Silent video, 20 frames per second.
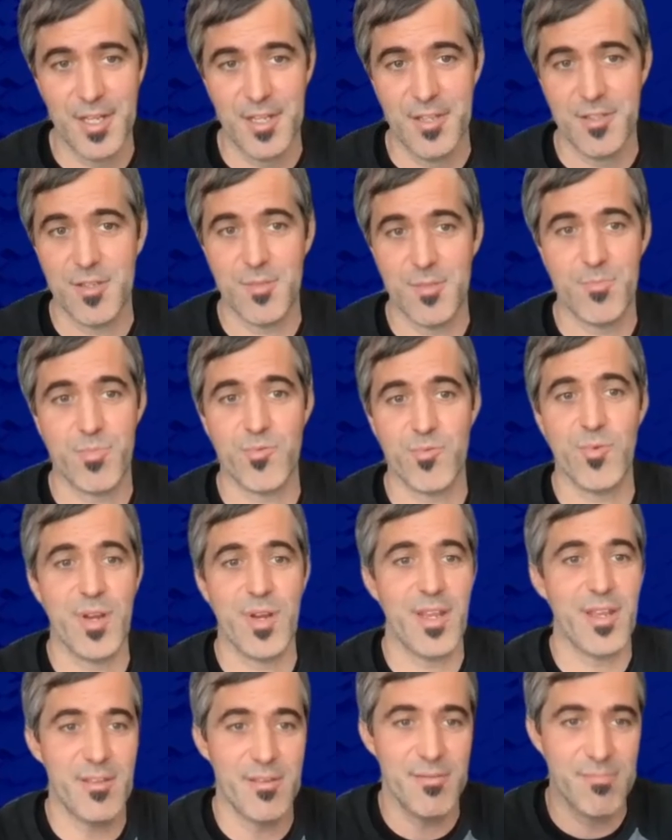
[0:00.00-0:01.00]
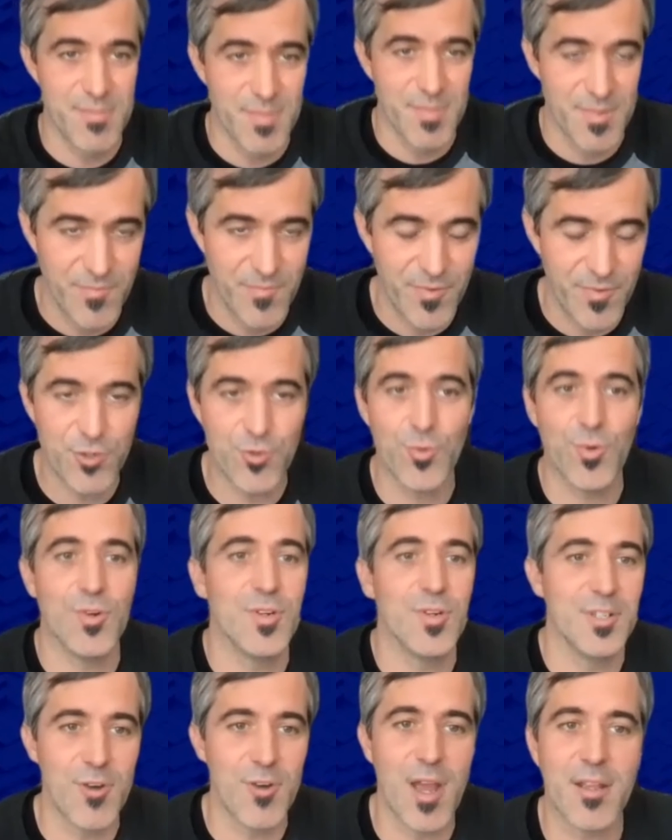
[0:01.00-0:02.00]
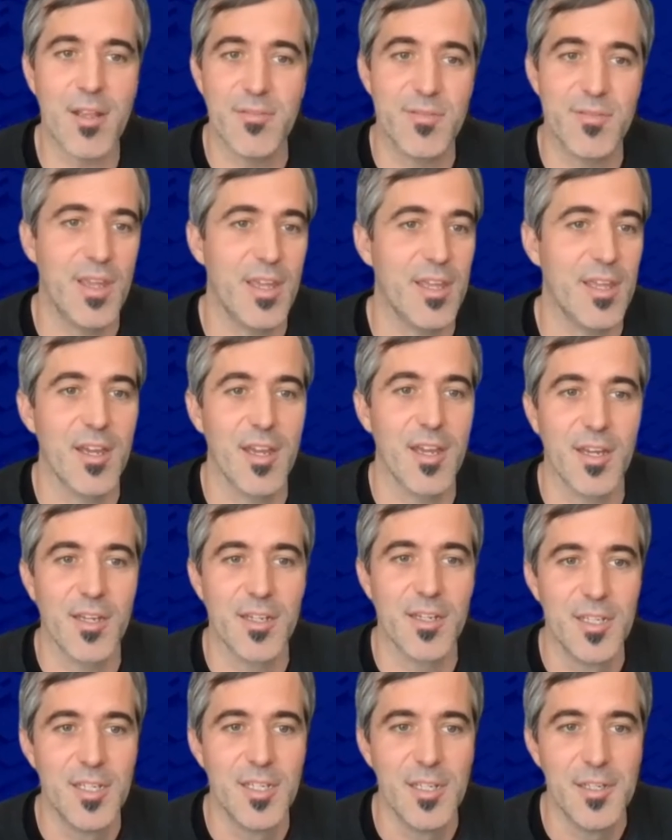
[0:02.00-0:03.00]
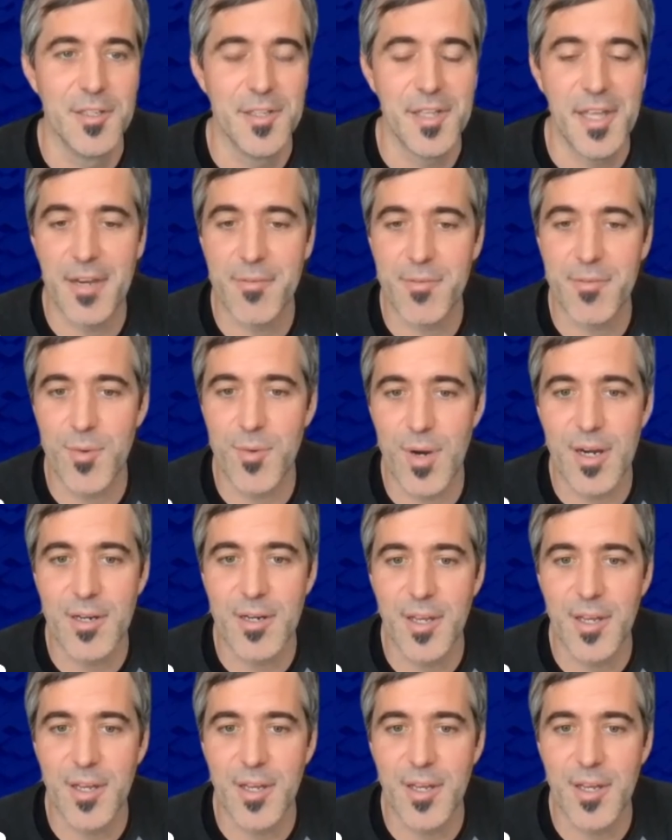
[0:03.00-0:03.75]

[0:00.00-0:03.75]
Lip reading: to bring visual interactive data everywhere.